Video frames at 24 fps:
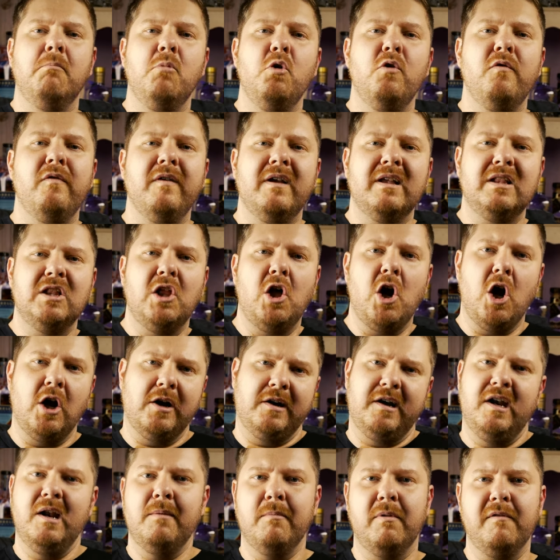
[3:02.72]
Moving along
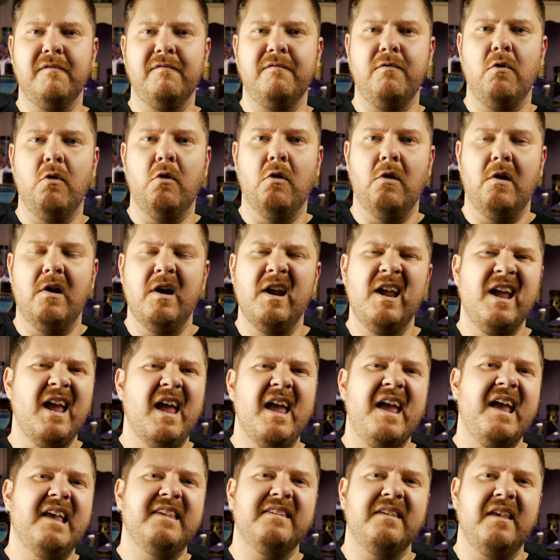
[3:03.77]
to number four,
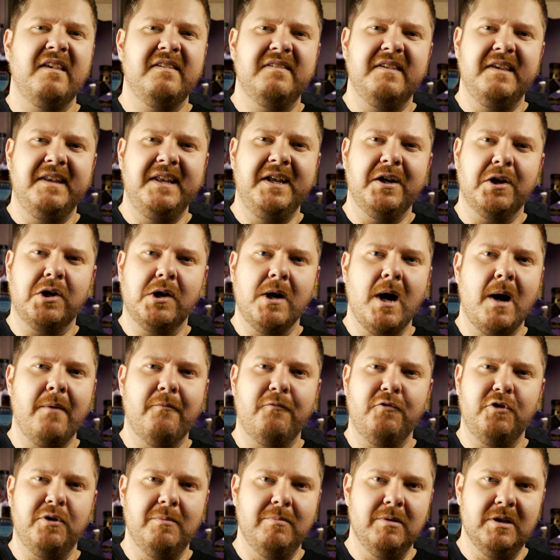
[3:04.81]
as I sit here
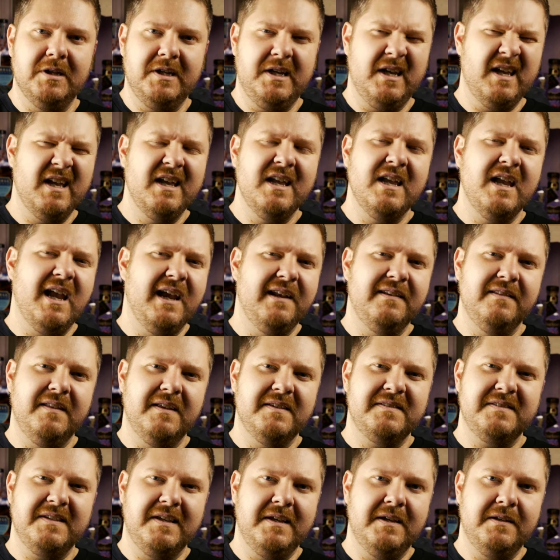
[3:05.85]
comfortably in
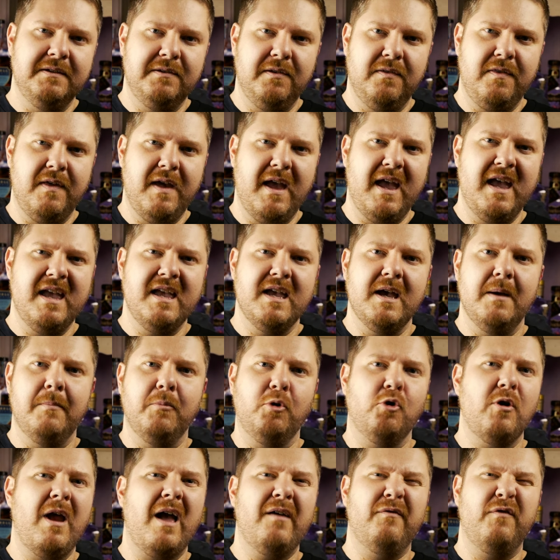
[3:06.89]
this Into the AM
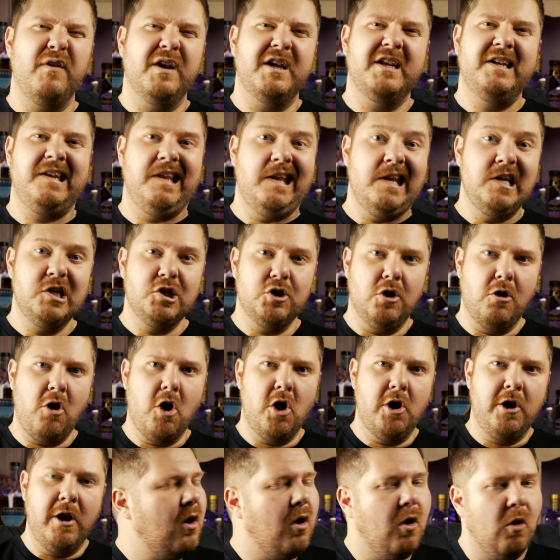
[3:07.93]
graphic
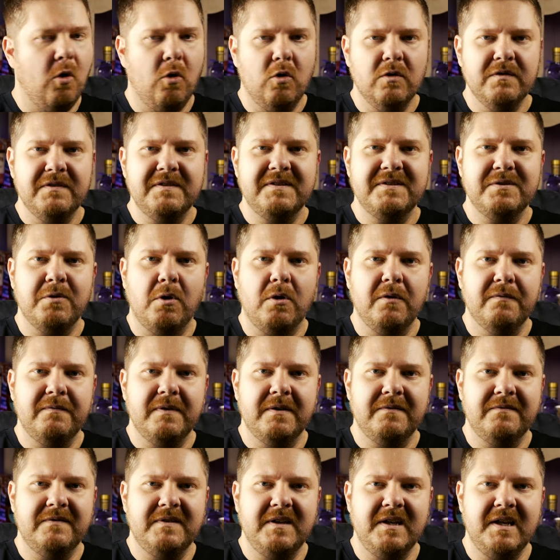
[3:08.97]
t-shirt, Old Soul
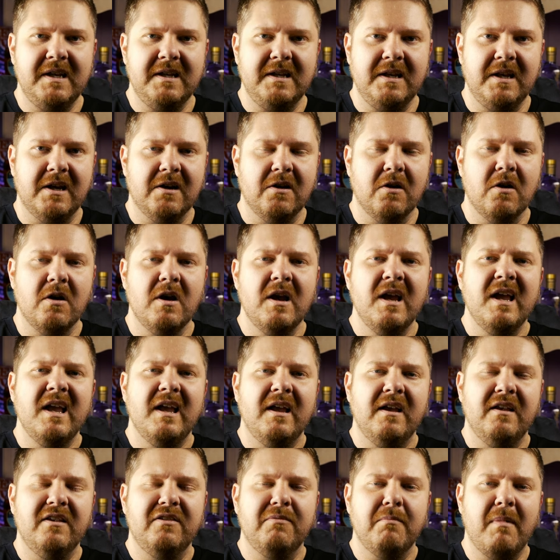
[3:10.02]
15 Year
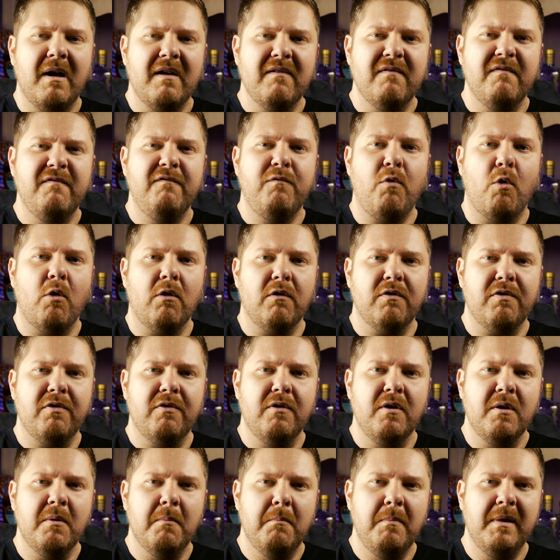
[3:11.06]
is my fourth
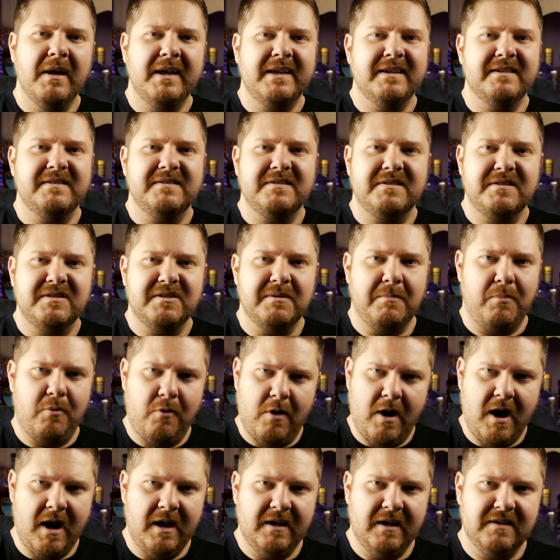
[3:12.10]
biggest
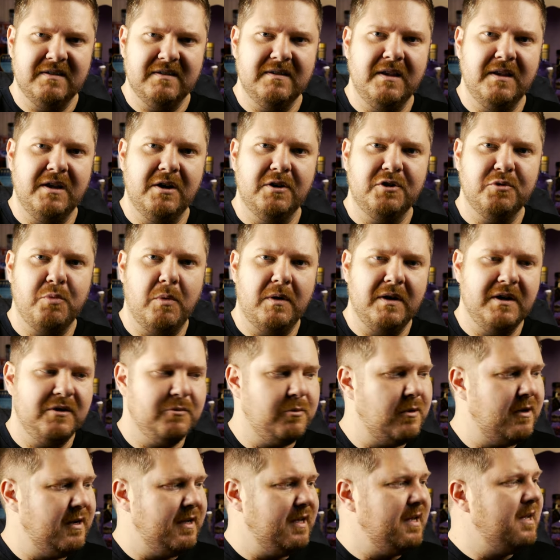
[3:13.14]
surprise in the year
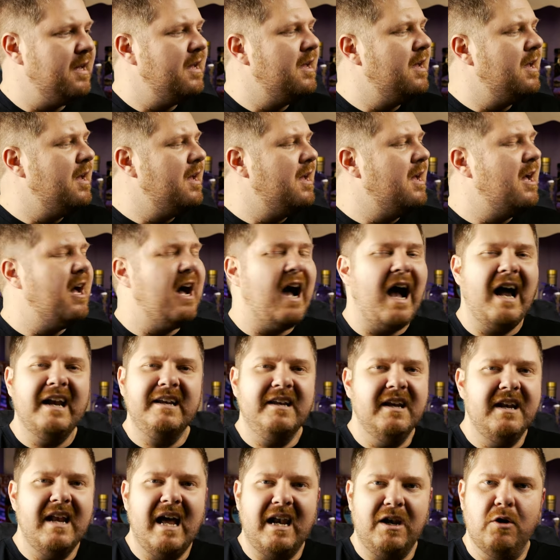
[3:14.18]
2020. I
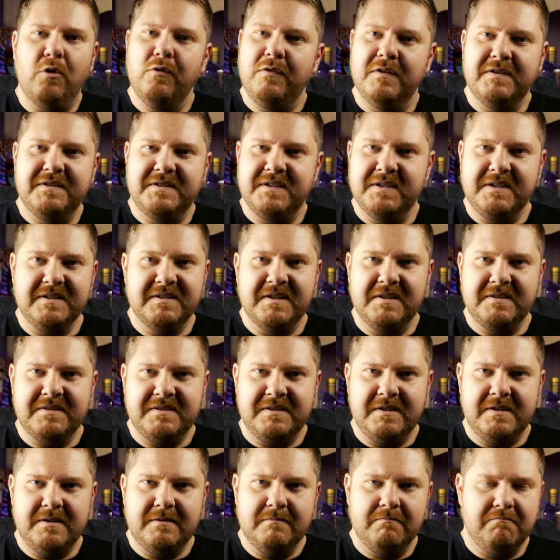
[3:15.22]
did not know this
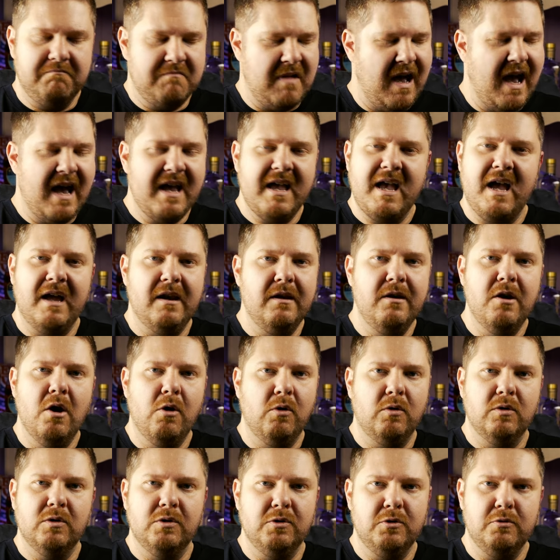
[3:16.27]
existed. I had no
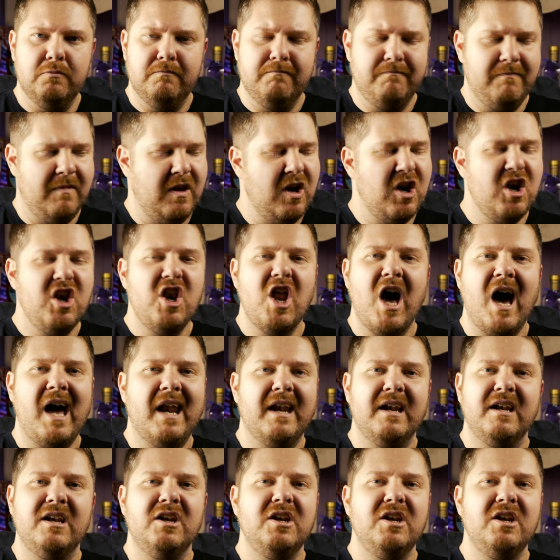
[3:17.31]
clue. I